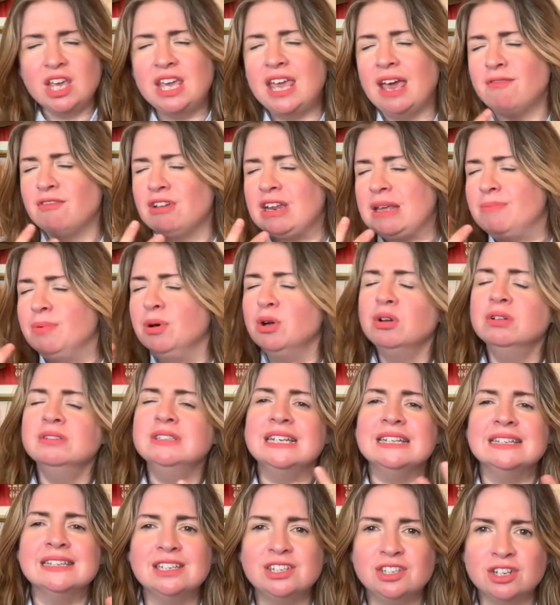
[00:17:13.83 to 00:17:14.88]
you get really pulled
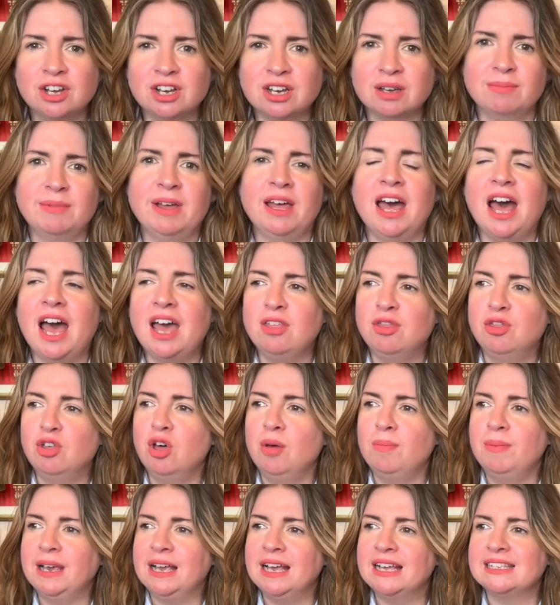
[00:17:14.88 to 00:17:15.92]
into dogma. I
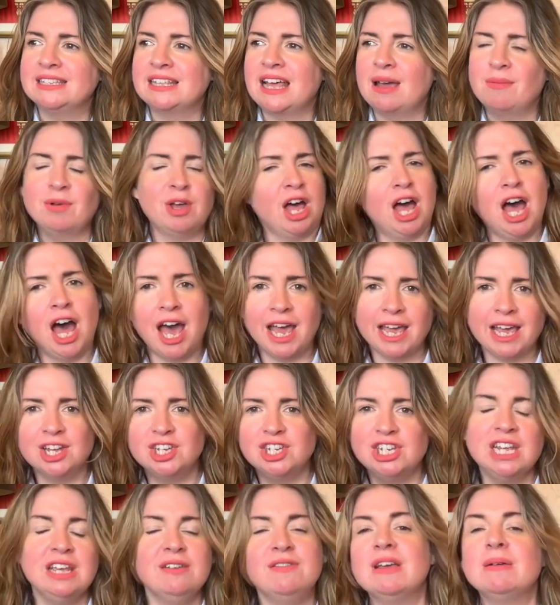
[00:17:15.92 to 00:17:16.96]
thought because I'm a high
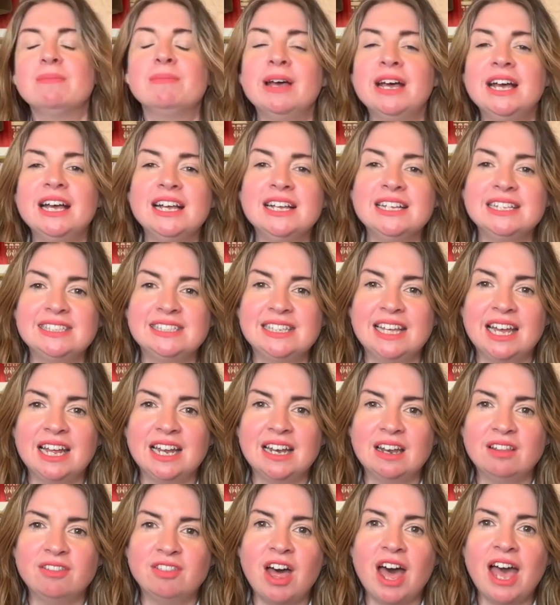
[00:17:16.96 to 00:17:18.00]
achieving
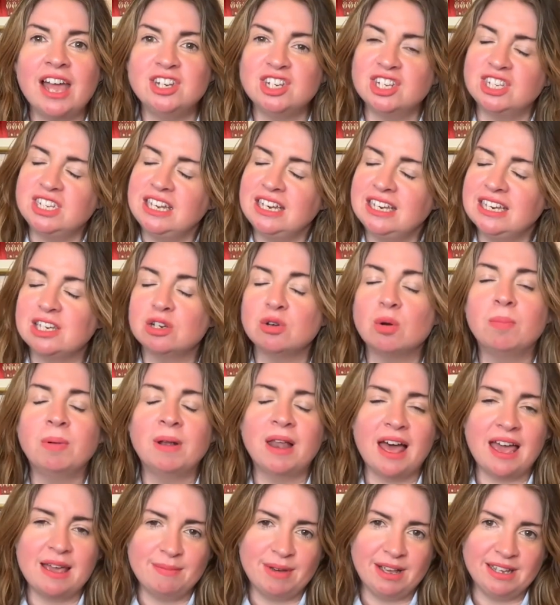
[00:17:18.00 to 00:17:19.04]
person that I just needed to
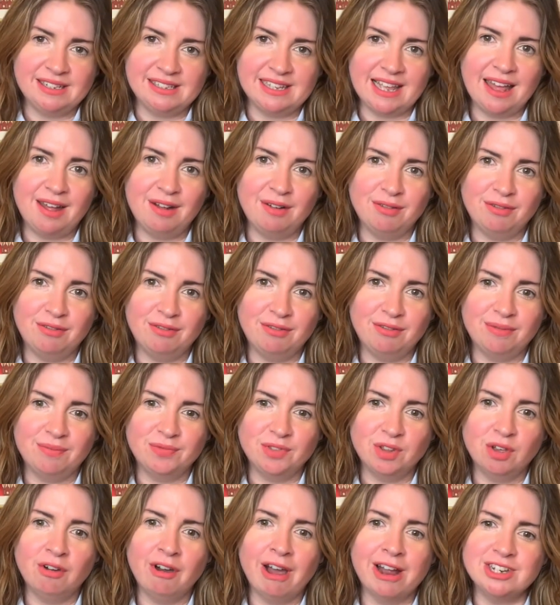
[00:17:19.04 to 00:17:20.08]
apply myself,
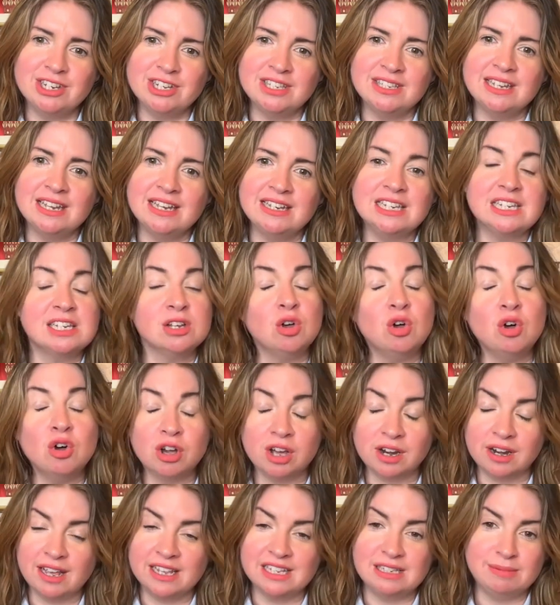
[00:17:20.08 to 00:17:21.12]
or I just needed to
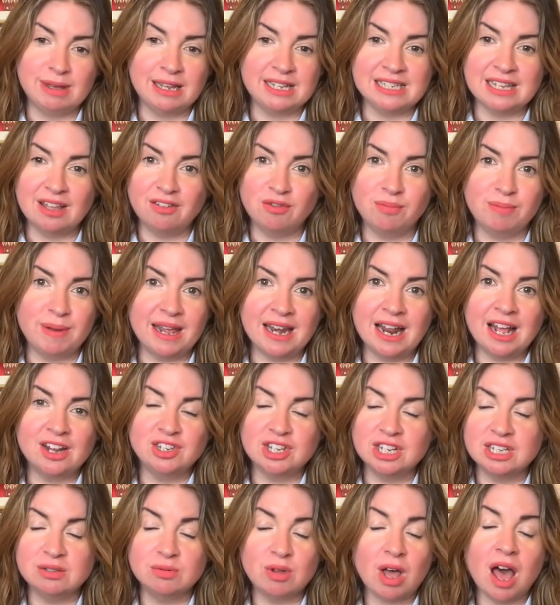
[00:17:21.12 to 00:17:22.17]
organize myself a bit.
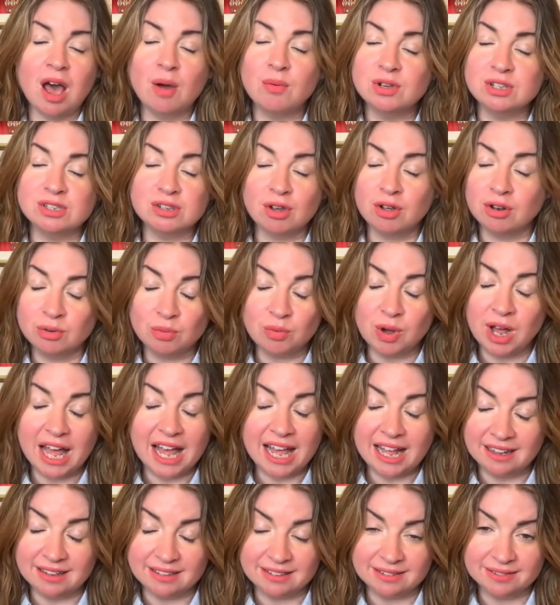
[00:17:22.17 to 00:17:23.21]
And I was
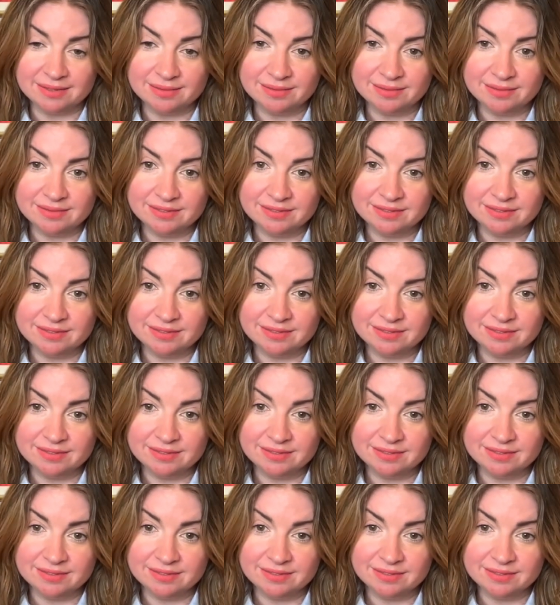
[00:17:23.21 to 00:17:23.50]
unwell.